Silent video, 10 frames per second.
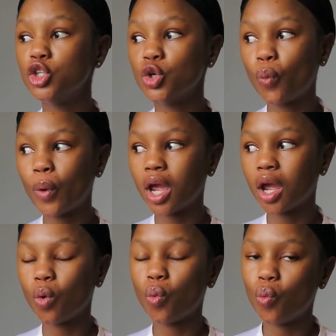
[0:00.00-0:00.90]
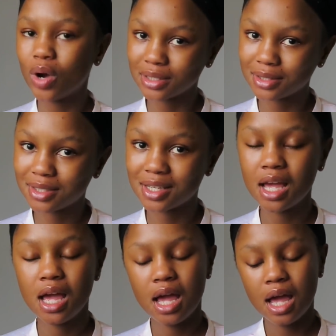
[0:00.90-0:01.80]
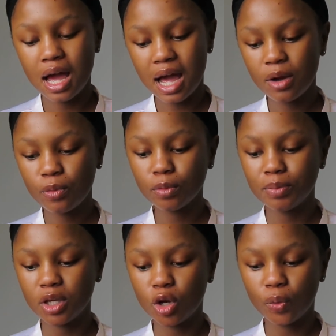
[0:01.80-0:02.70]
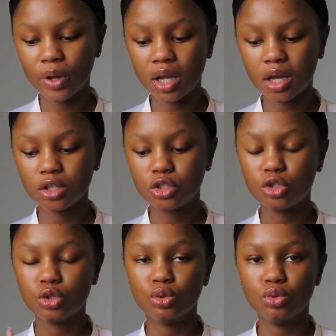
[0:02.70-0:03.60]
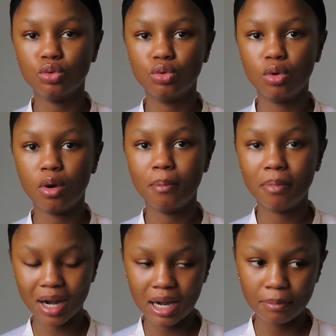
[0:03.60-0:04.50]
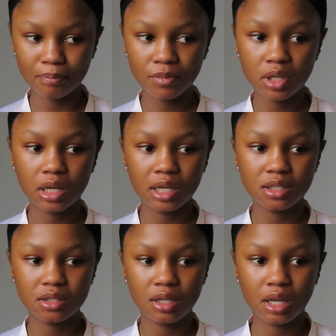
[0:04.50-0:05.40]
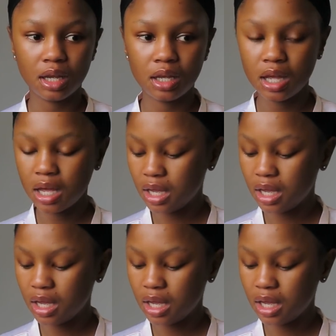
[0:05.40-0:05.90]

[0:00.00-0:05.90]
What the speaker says: doing what? I will be going to Bram later today.